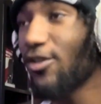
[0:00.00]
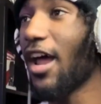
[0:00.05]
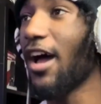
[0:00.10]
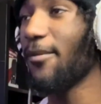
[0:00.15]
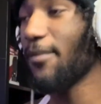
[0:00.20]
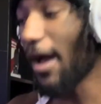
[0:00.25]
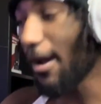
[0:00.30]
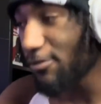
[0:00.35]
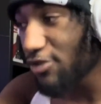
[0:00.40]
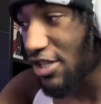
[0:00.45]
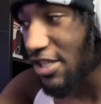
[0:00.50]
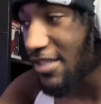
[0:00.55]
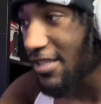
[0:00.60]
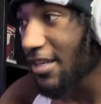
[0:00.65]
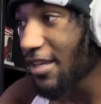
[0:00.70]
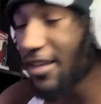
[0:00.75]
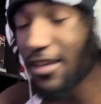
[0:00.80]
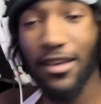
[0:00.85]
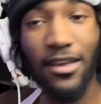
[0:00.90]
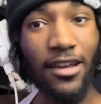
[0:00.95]
I, am just,
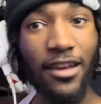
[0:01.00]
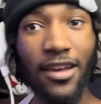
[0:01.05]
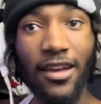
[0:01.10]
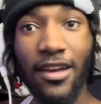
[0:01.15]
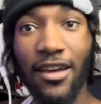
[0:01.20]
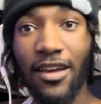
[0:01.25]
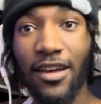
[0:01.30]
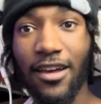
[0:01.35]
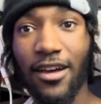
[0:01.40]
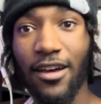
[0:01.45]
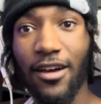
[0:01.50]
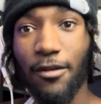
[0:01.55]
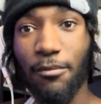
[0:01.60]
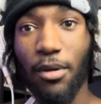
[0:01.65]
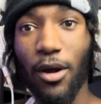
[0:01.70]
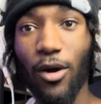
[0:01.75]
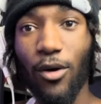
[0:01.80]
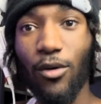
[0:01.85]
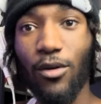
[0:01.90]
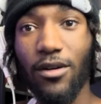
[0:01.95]

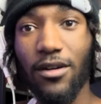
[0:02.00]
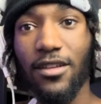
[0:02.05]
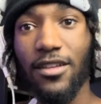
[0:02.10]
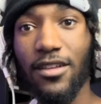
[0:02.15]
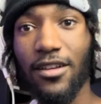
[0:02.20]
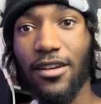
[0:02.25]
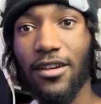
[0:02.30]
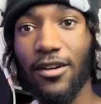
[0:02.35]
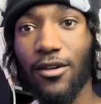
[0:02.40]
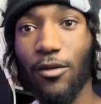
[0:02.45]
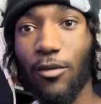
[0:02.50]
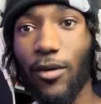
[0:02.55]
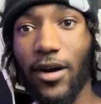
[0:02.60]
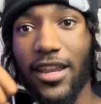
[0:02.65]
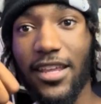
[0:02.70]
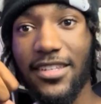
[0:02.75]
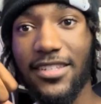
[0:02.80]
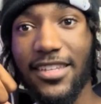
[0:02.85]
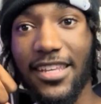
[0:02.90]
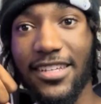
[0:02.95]
bro. What
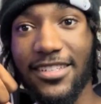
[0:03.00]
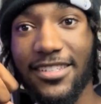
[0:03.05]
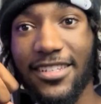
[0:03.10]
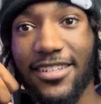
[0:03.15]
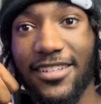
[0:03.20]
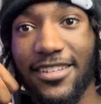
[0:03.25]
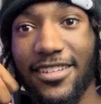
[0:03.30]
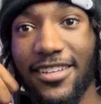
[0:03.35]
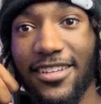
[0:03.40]
is this?